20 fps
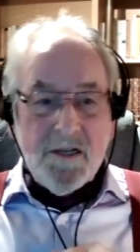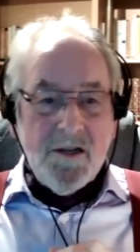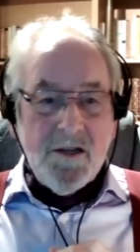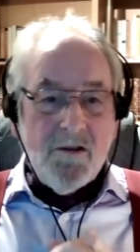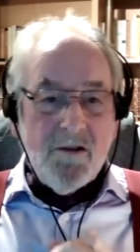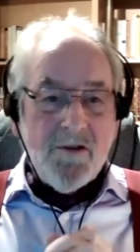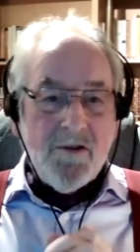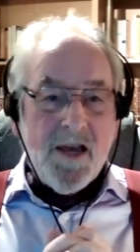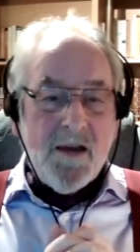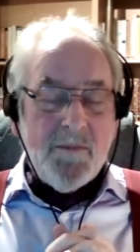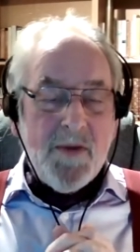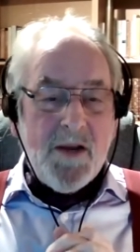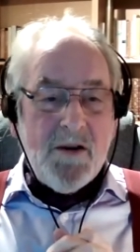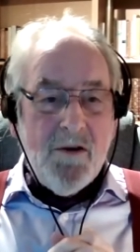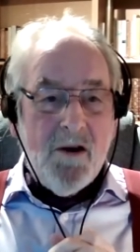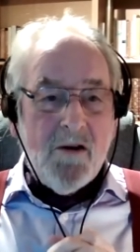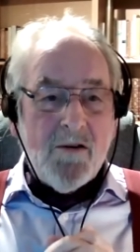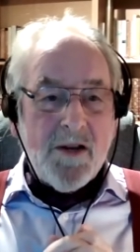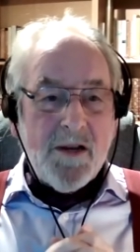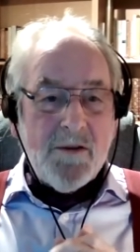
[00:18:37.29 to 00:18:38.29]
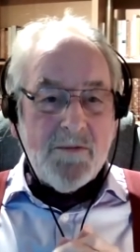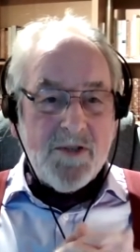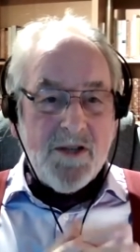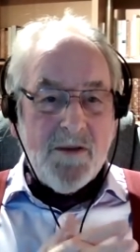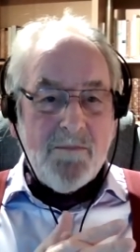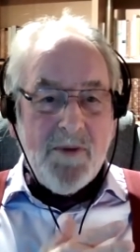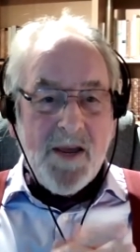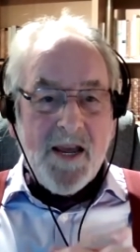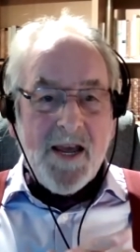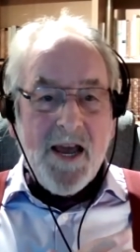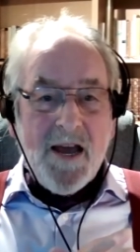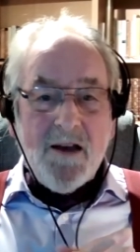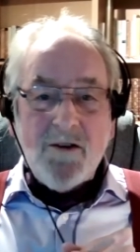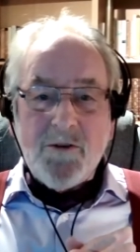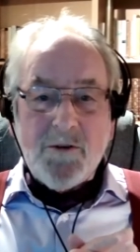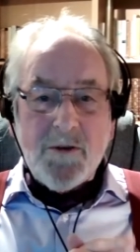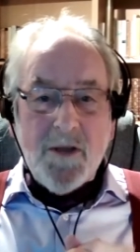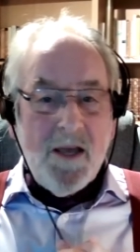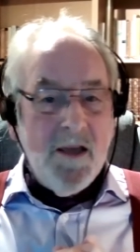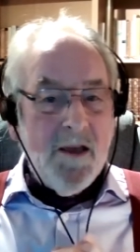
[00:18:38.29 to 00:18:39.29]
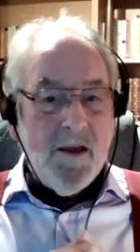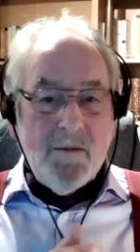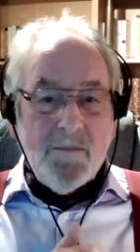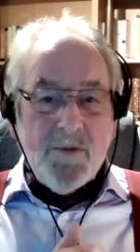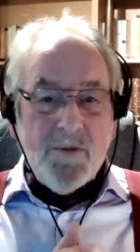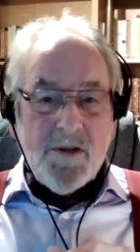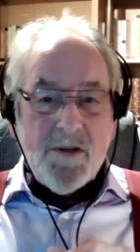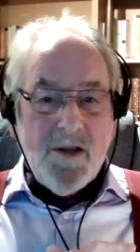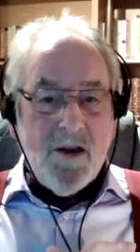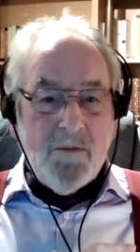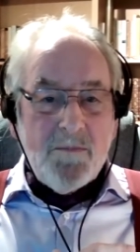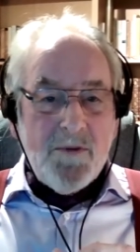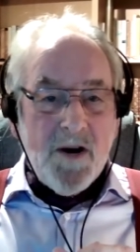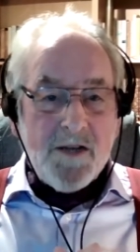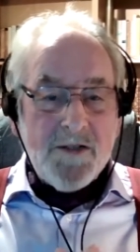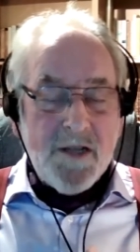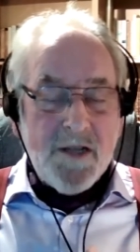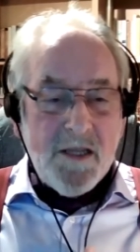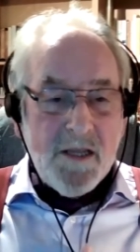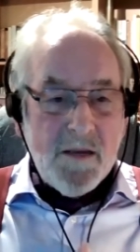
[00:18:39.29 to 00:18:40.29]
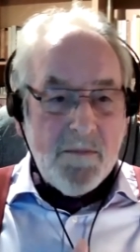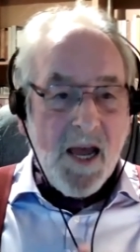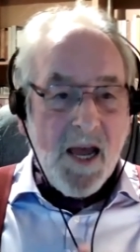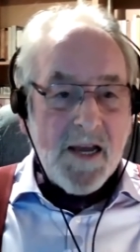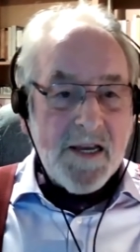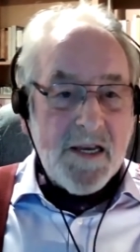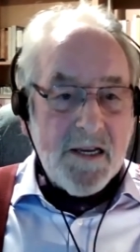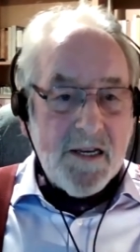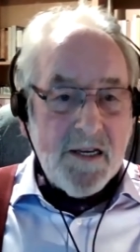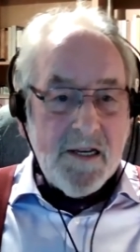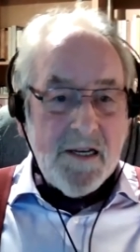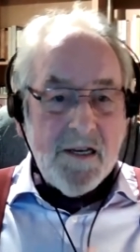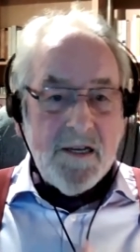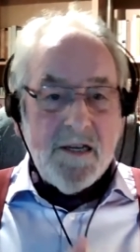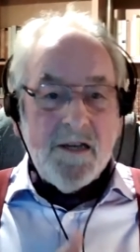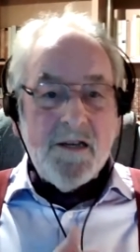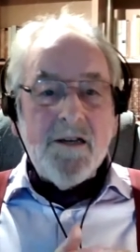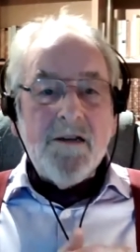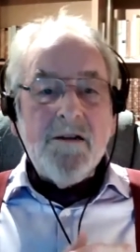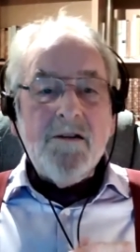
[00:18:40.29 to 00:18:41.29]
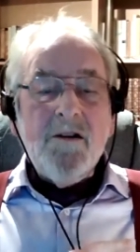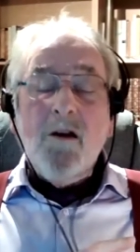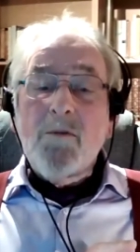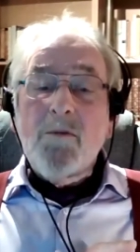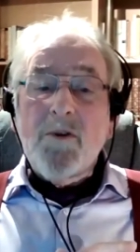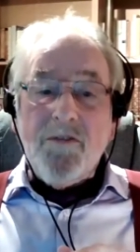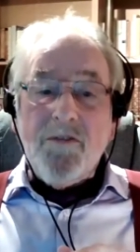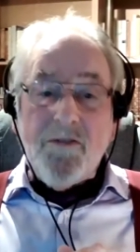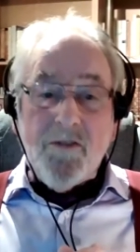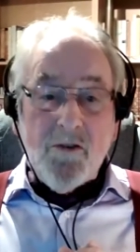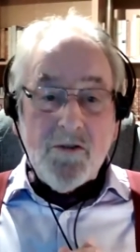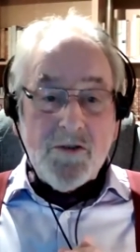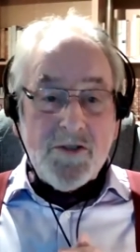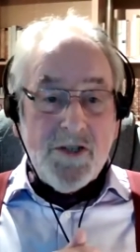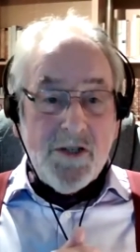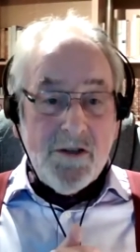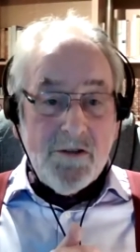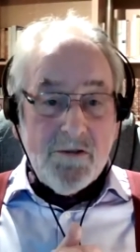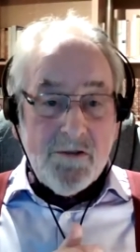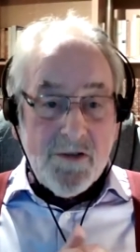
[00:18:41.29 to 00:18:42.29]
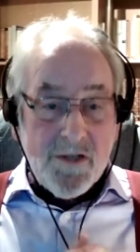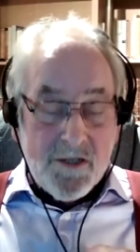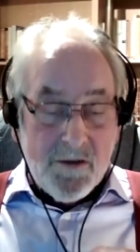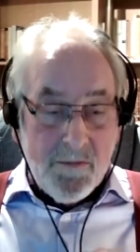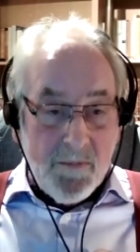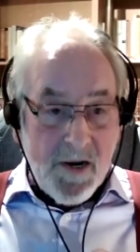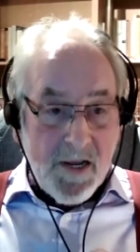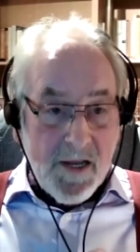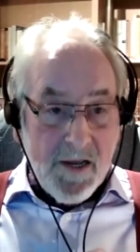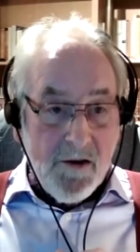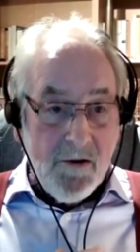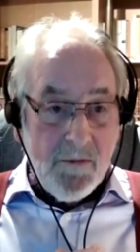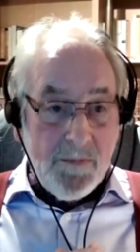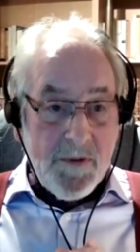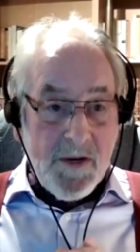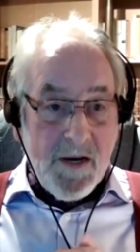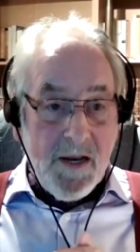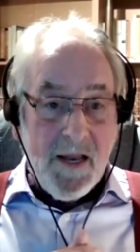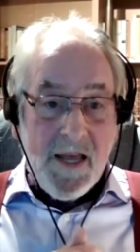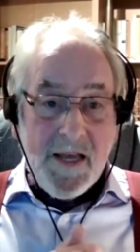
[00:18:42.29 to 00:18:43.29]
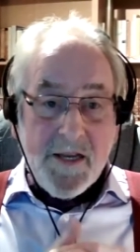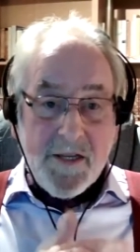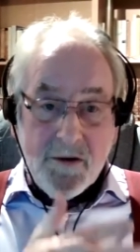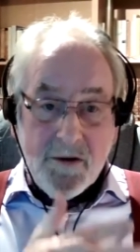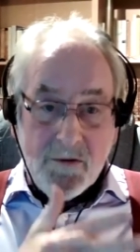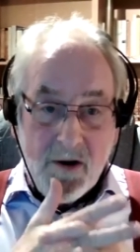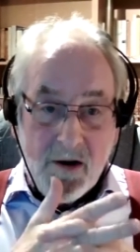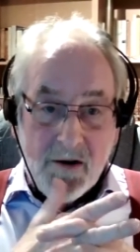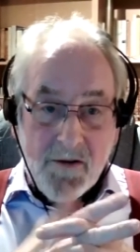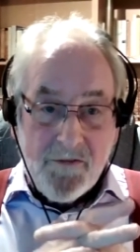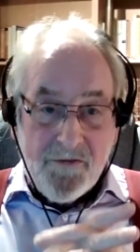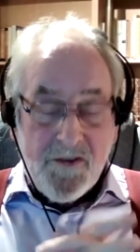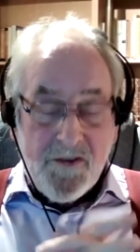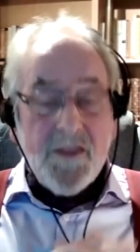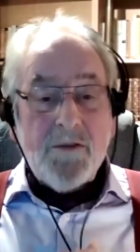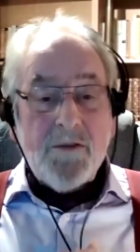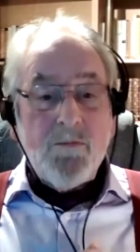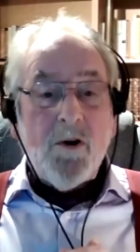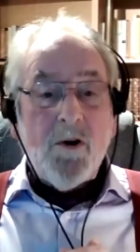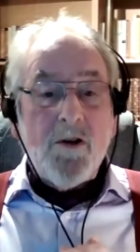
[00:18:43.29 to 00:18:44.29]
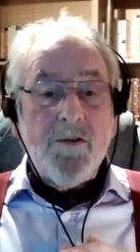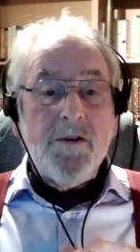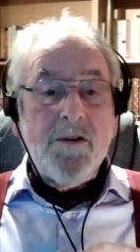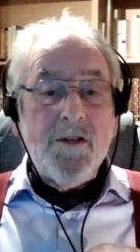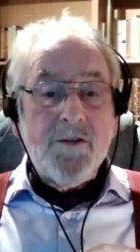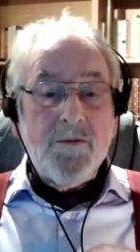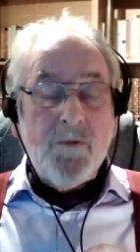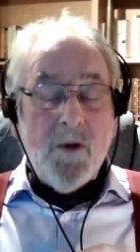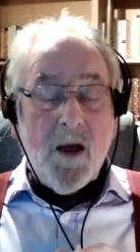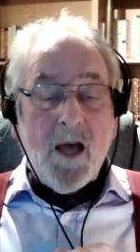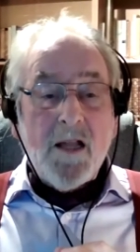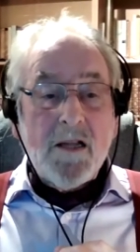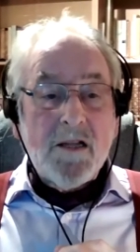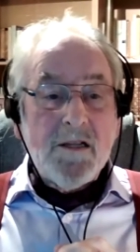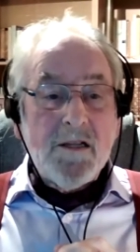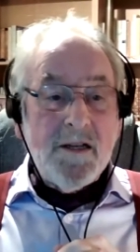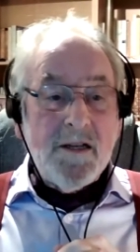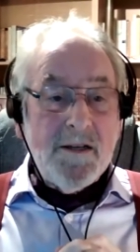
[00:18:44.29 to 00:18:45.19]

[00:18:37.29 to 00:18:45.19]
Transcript: Don't get me wrong, it was a big house, but no brass in the bank not with four children to bring up and later on a fifth one as well.